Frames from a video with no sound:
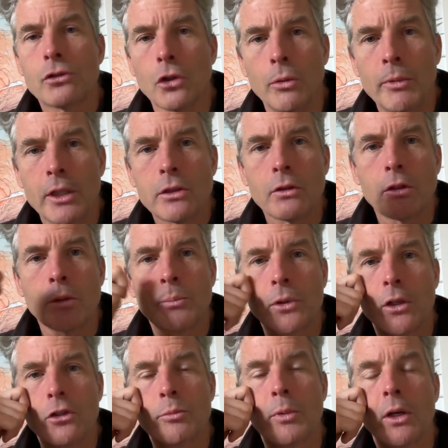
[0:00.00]
so much of the
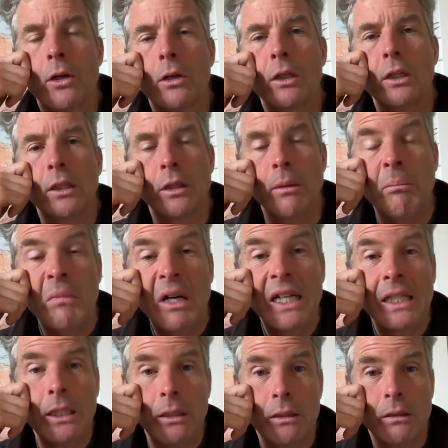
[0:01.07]
prosperity and the
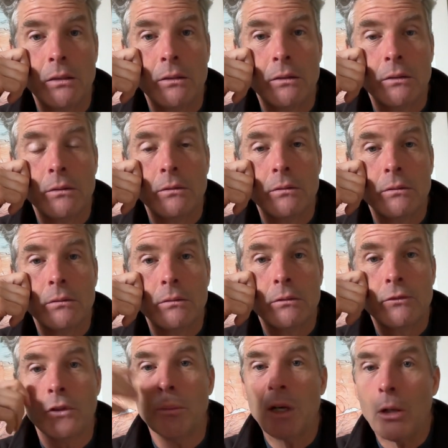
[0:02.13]
money
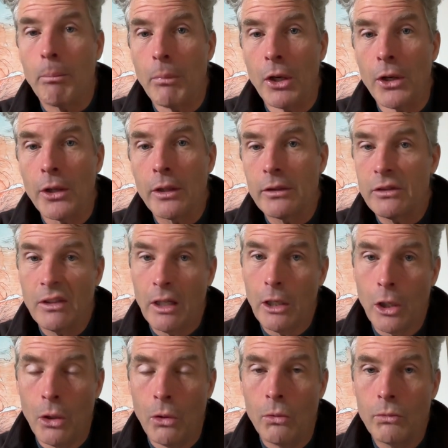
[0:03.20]
from Alberta
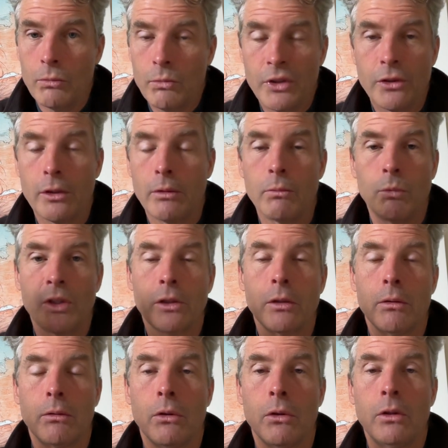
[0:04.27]
alone with
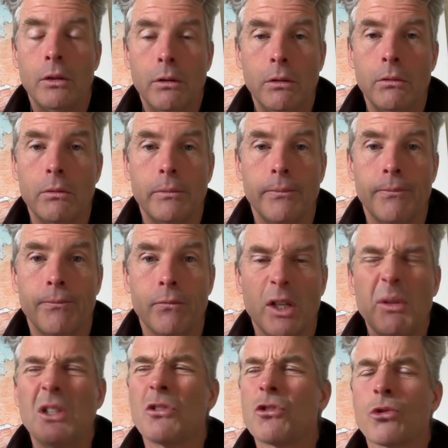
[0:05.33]
the oil?
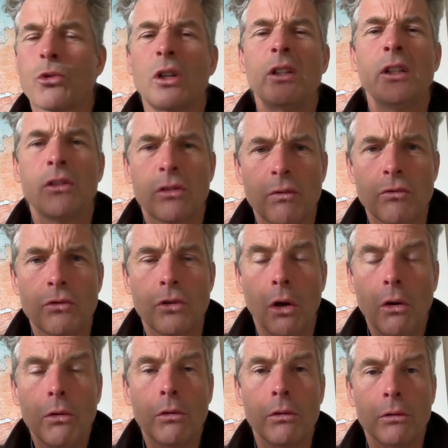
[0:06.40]
I mean, trillions of
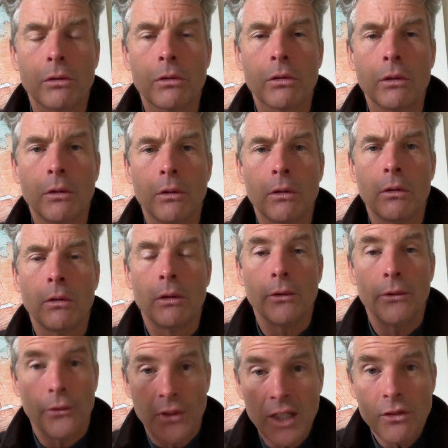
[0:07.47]
dollars.
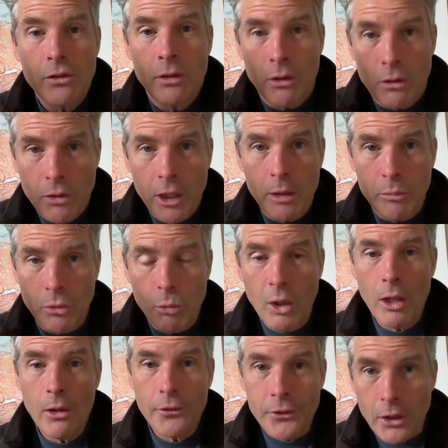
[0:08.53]
That's incredible
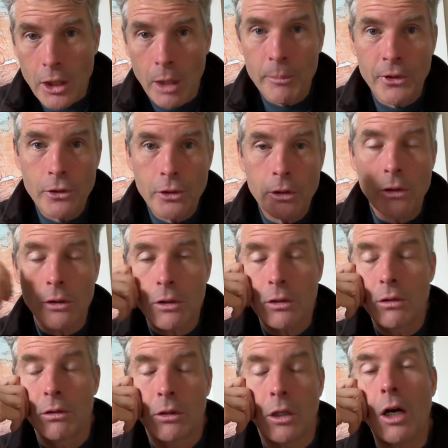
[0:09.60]
wealth to come into your
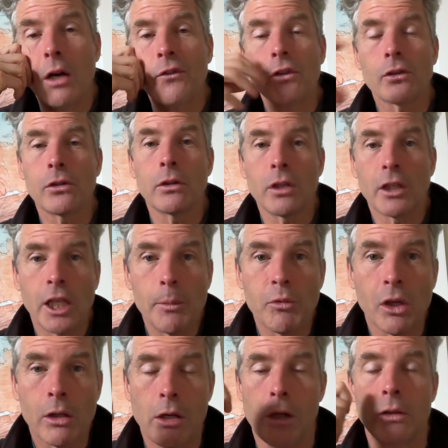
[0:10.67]
coffers and to keep
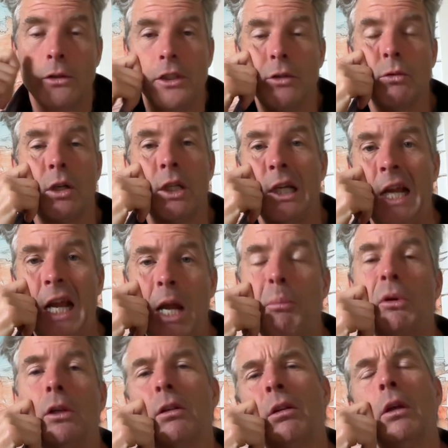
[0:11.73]
the colony running
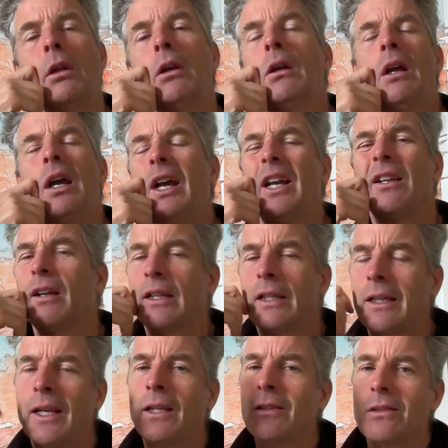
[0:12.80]
happily. I
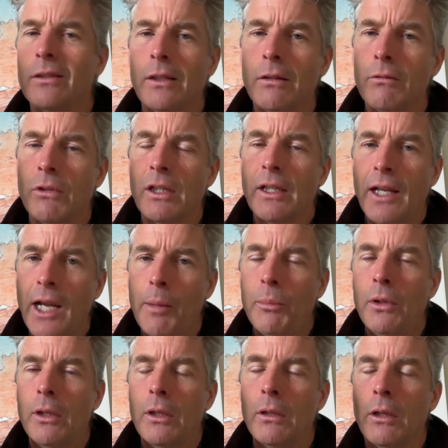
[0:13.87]
can't see it really
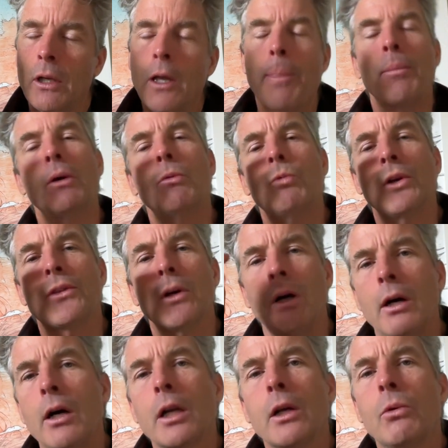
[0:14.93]
happening. But with
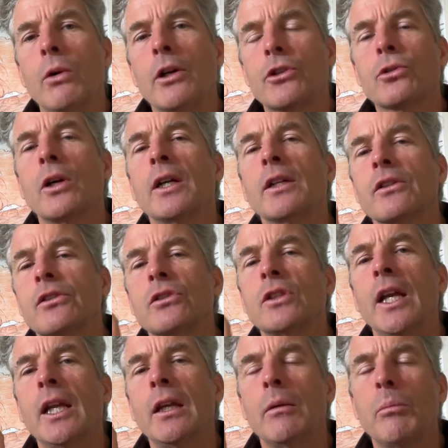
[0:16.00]
Ottawa trying to
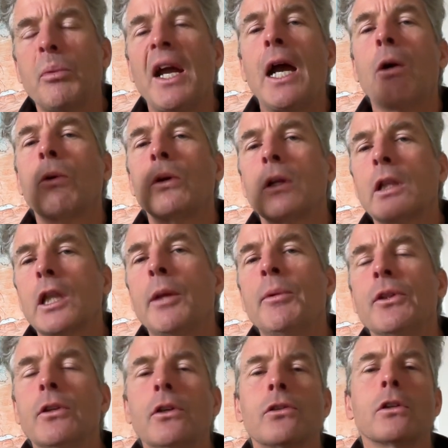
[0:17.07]
stay in power and
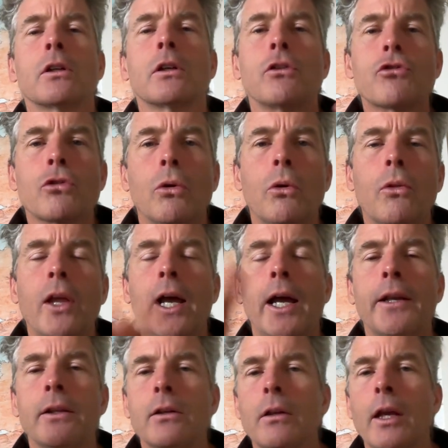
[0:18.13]
limit this and control
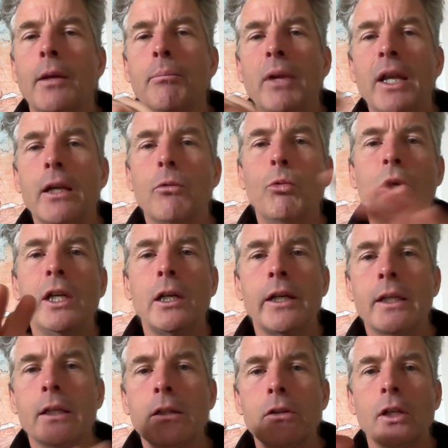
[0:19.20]
that and make
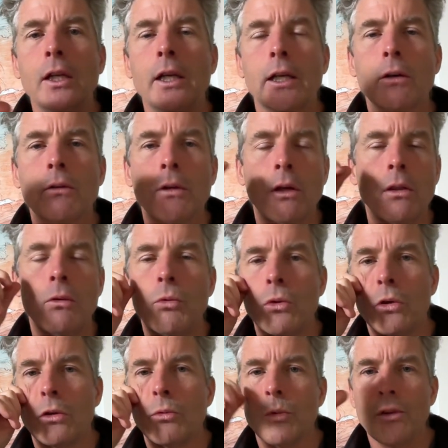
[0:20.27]
wheeling and dealing around the
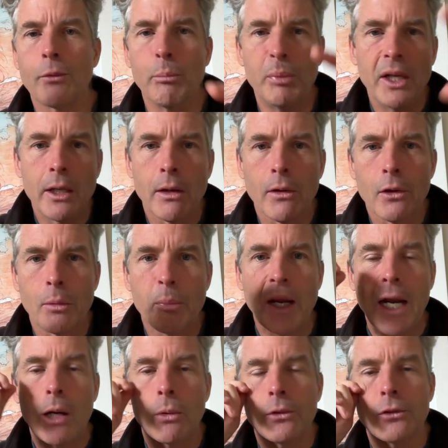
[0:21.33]
world with big other
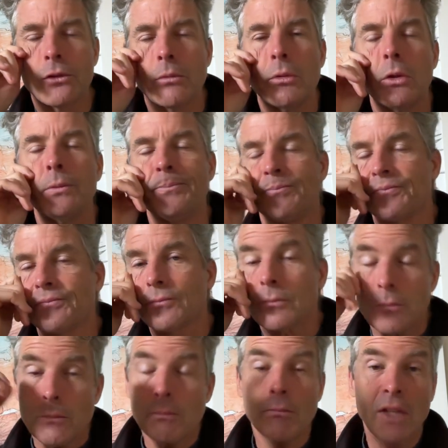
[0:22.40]
powers about
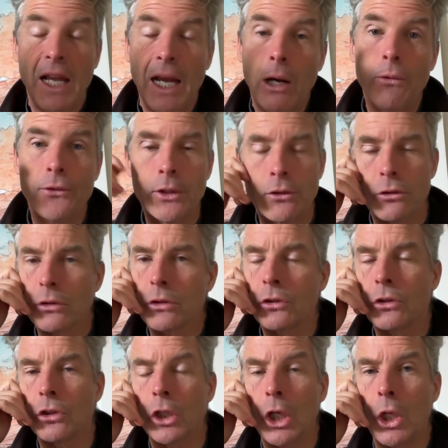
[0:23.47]
how things are going
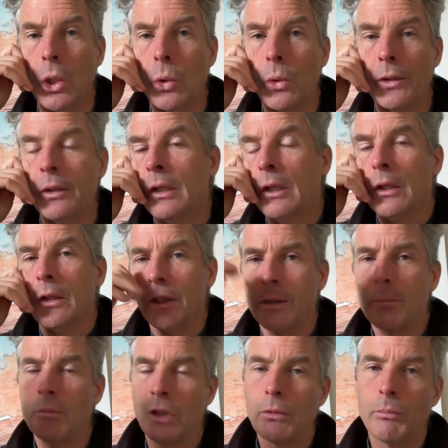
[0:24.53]
to go, and
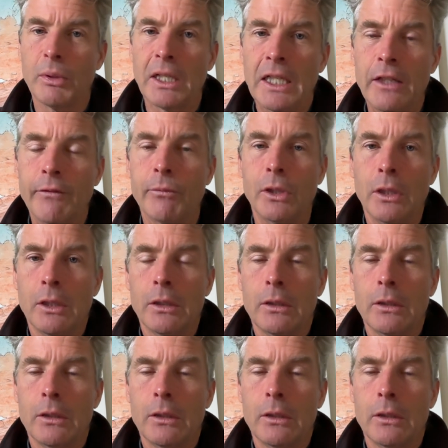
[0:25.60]
believe me,